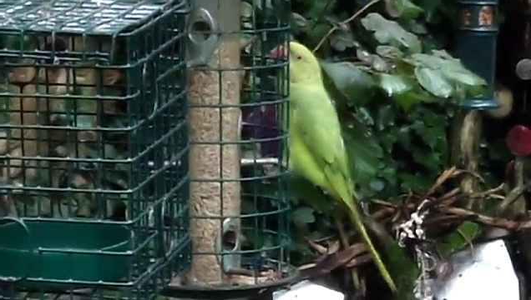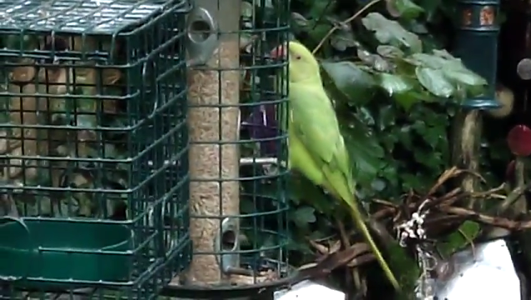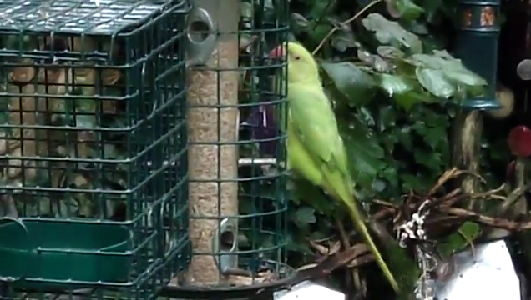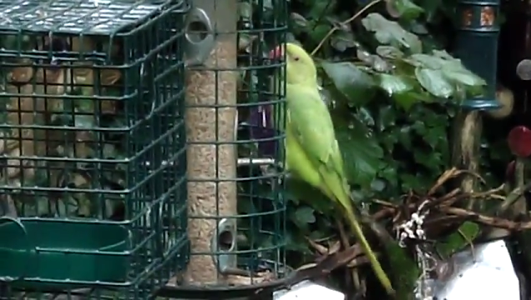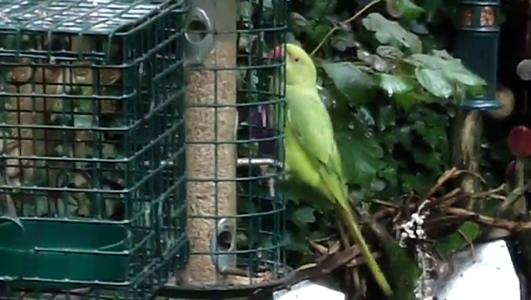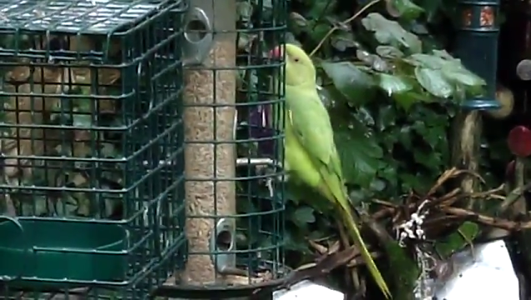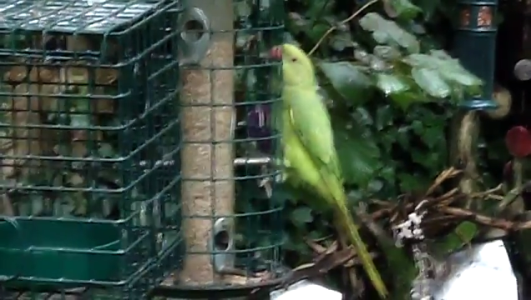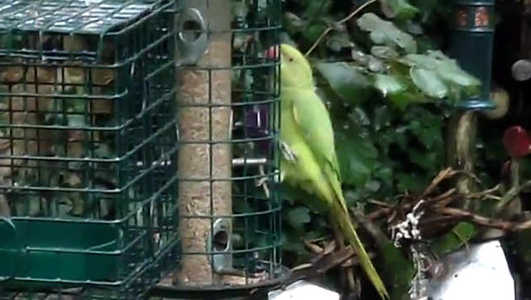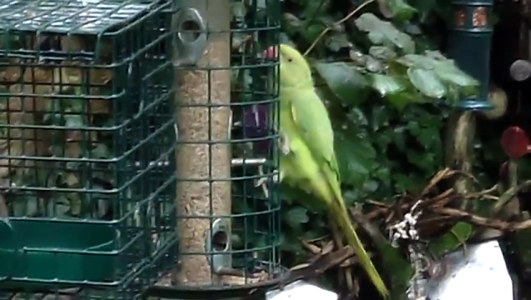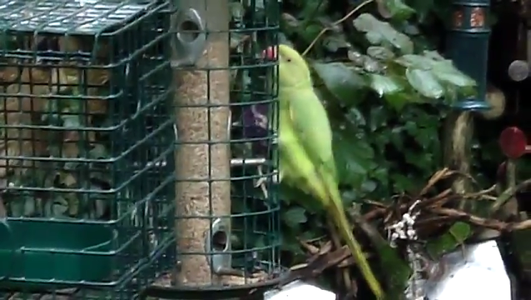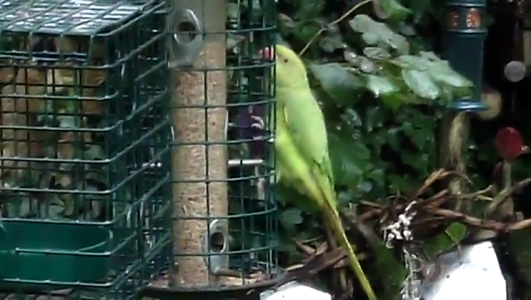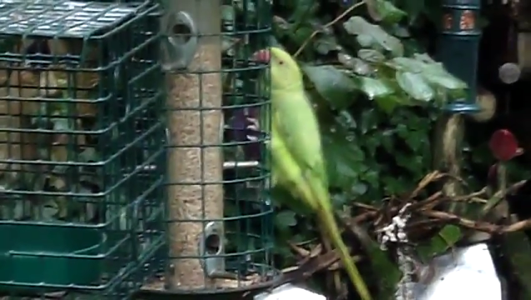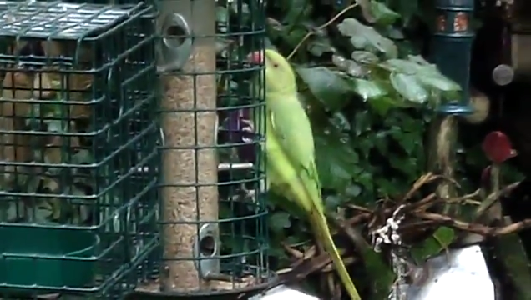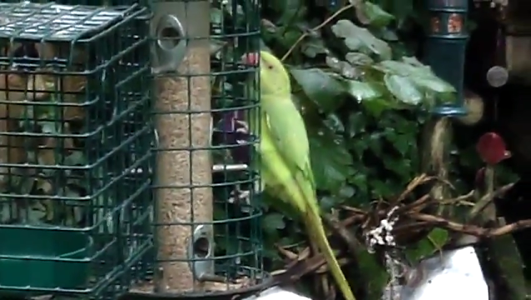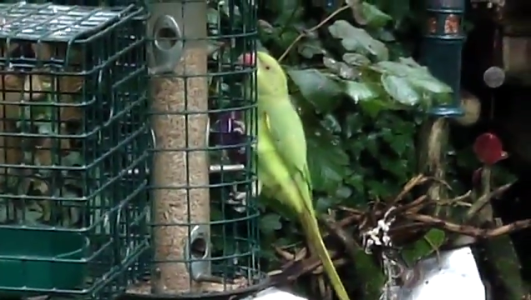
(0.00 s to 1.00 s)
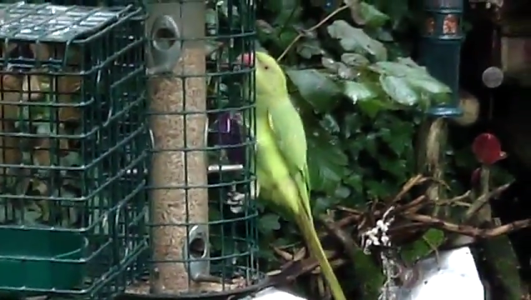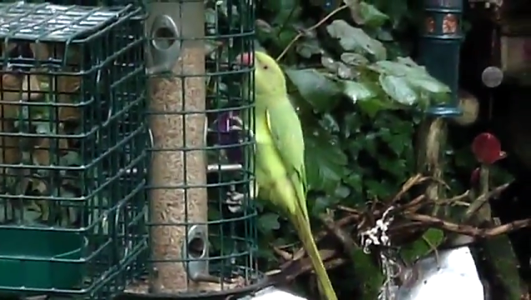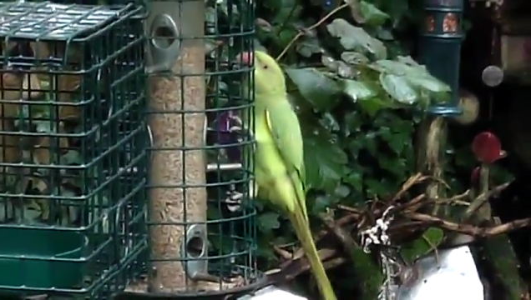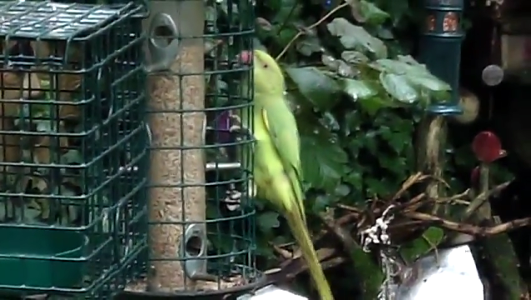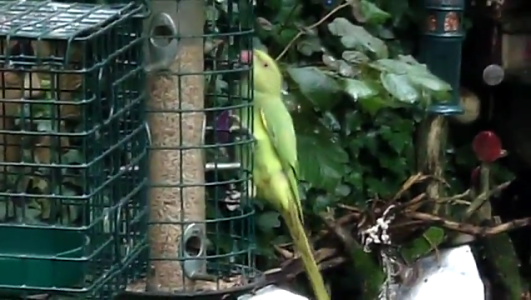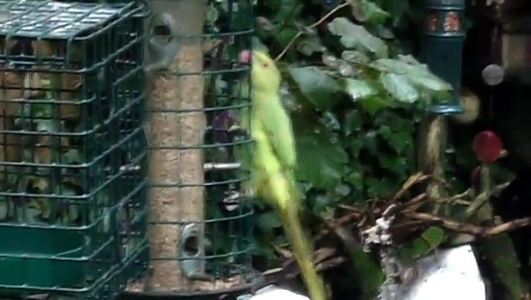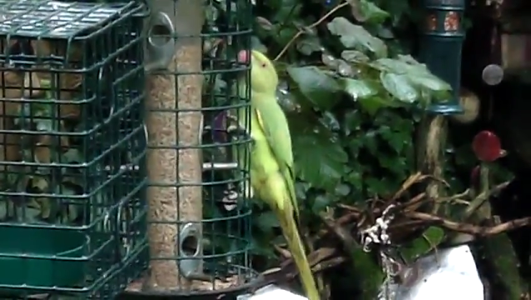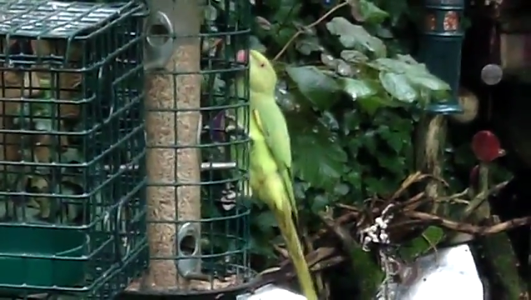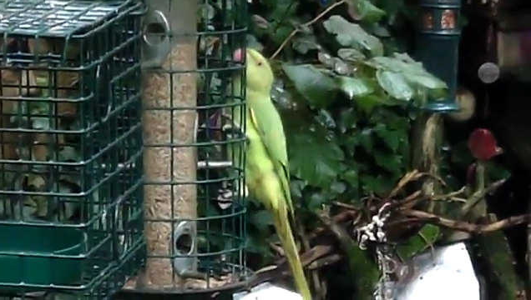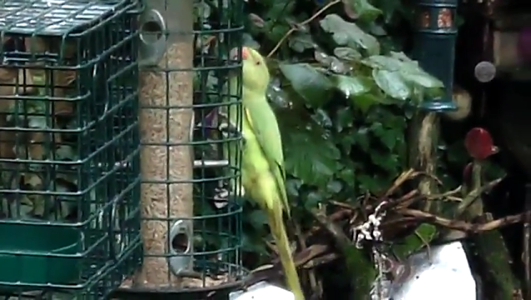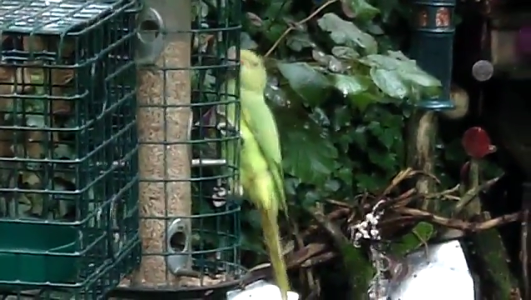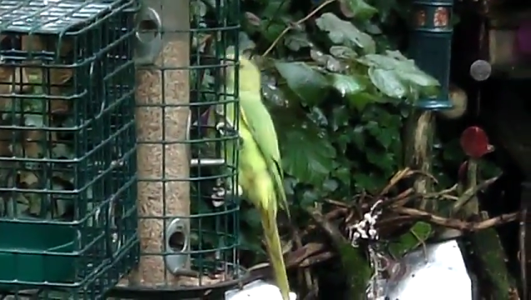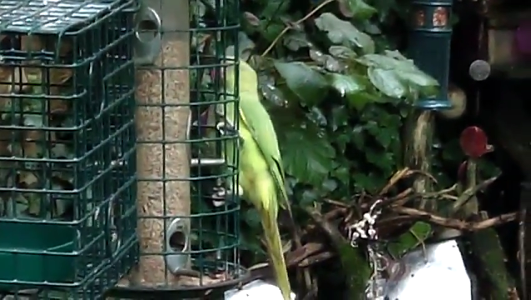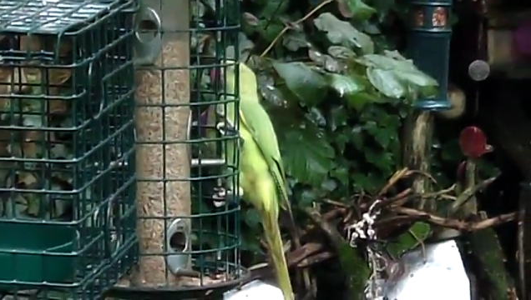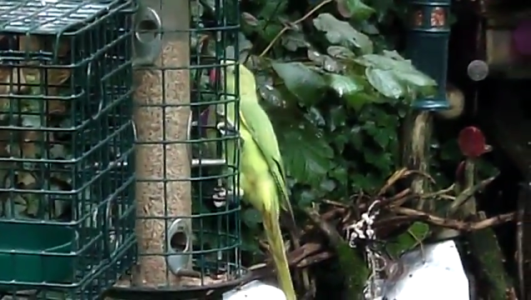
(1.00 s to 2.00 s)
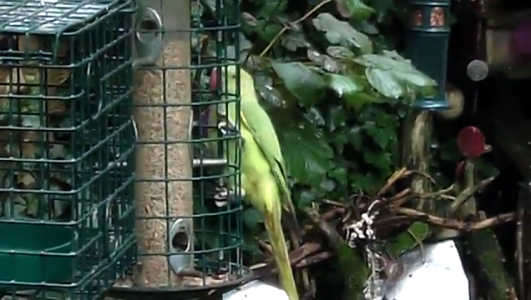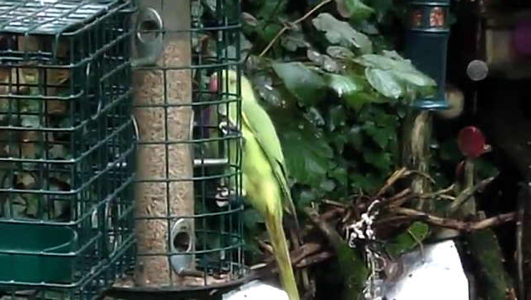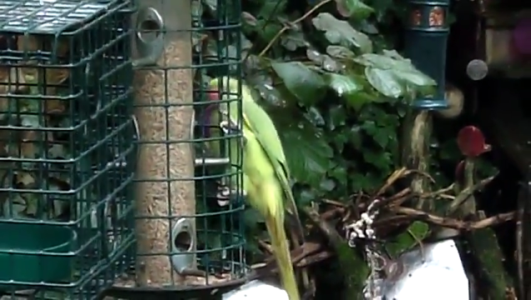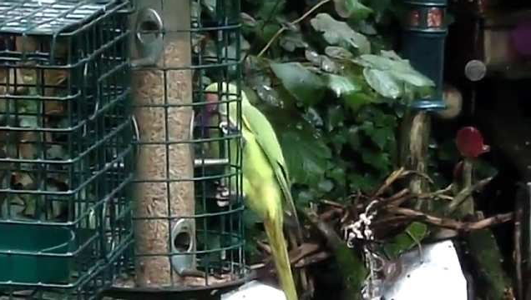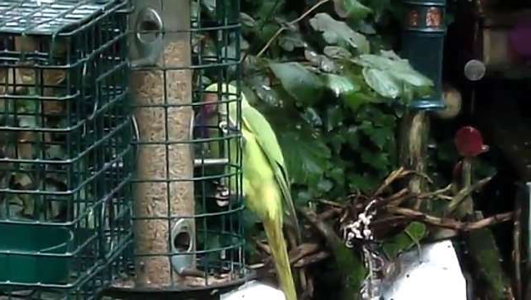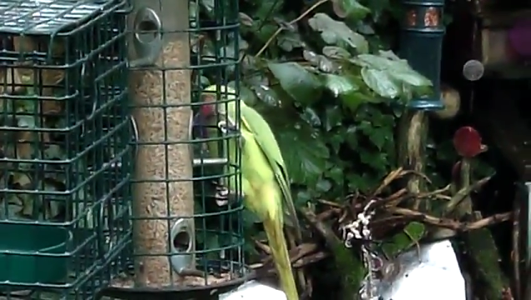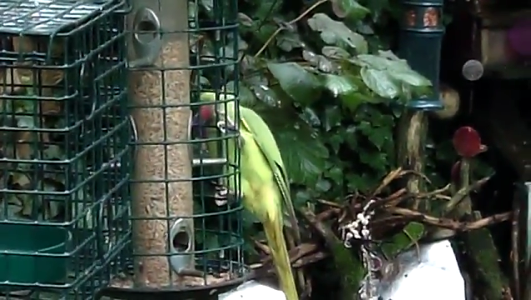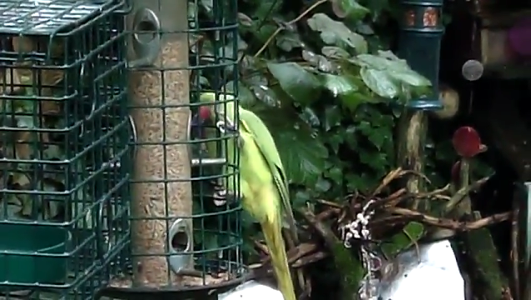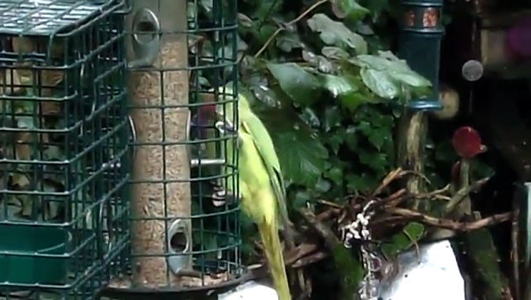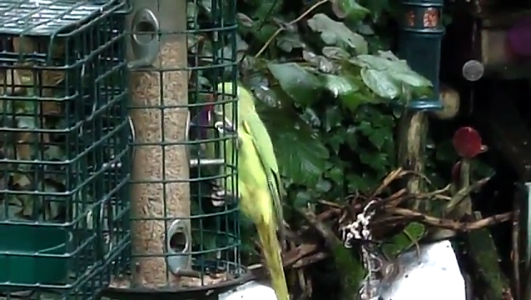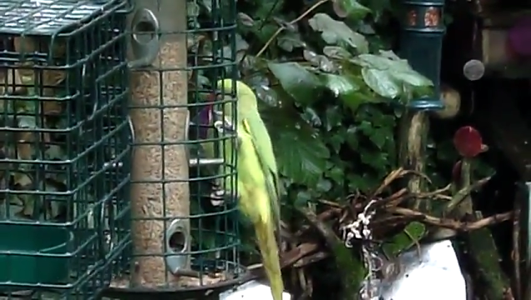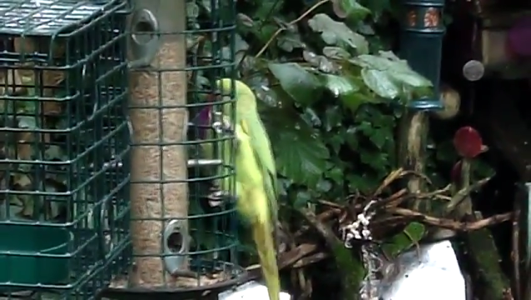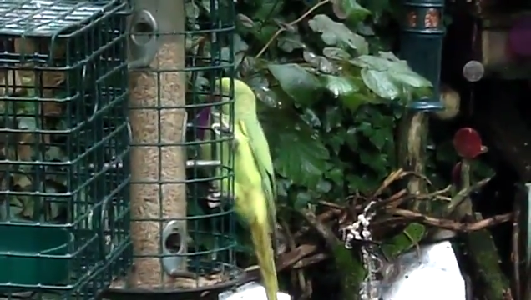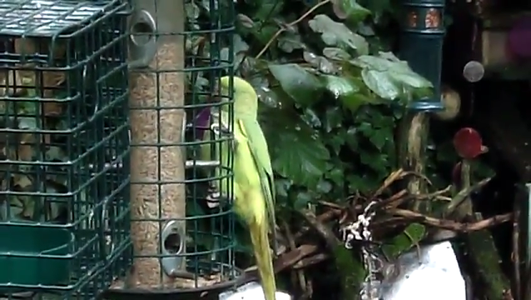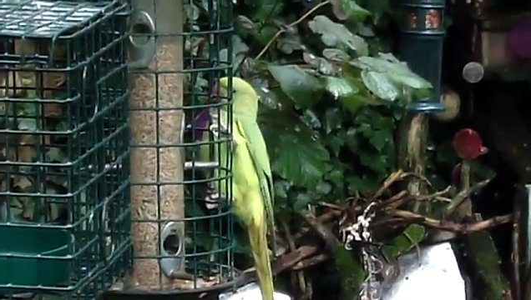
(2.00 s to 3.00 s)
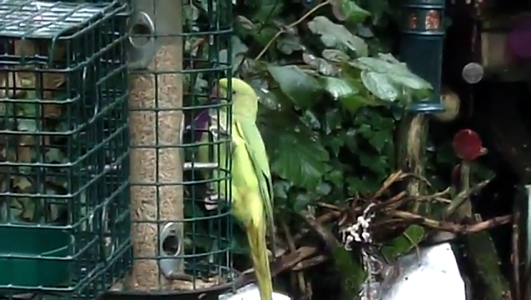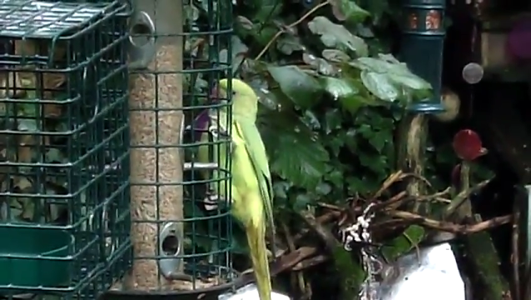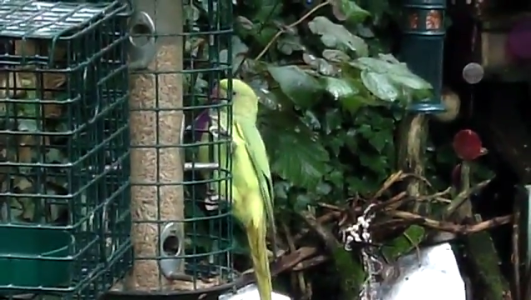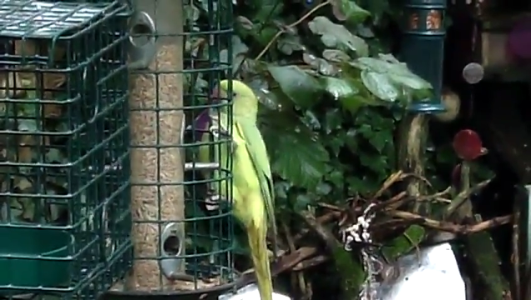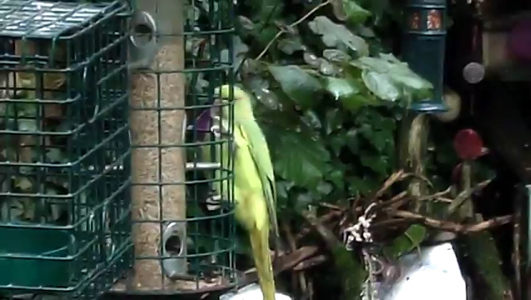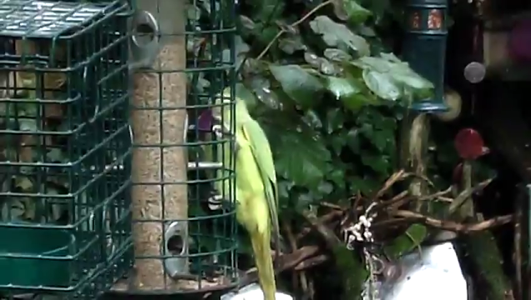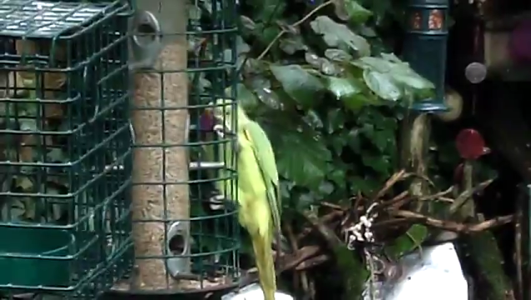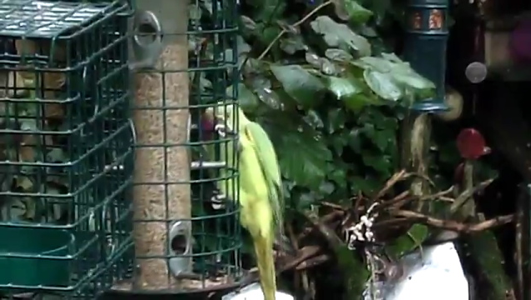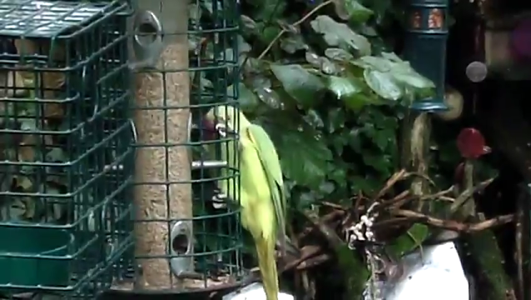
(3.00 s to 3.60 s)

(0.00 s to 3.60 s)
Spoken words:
[unreadable: no face in view]